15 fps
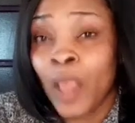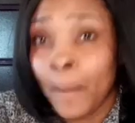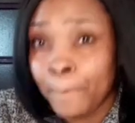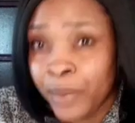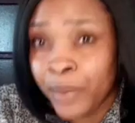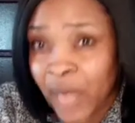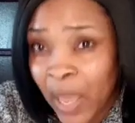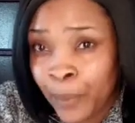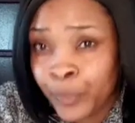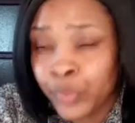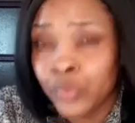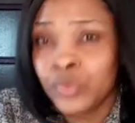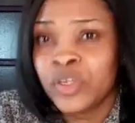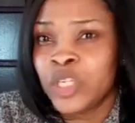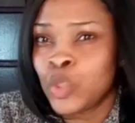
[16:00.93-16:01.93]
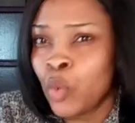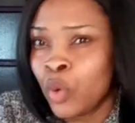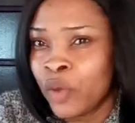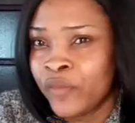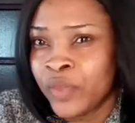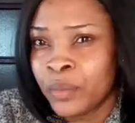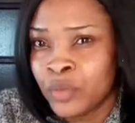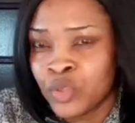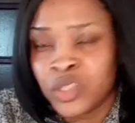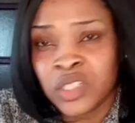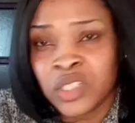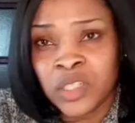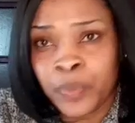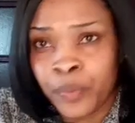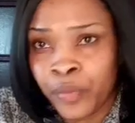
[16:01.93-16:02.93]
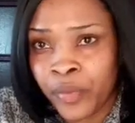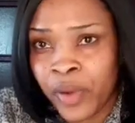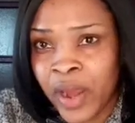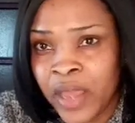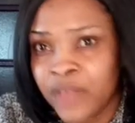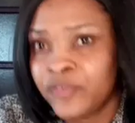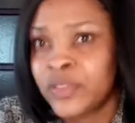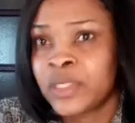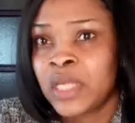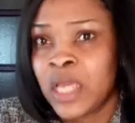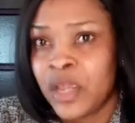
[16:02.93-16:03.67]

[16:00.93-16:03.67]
Blackpool is one of the most deprived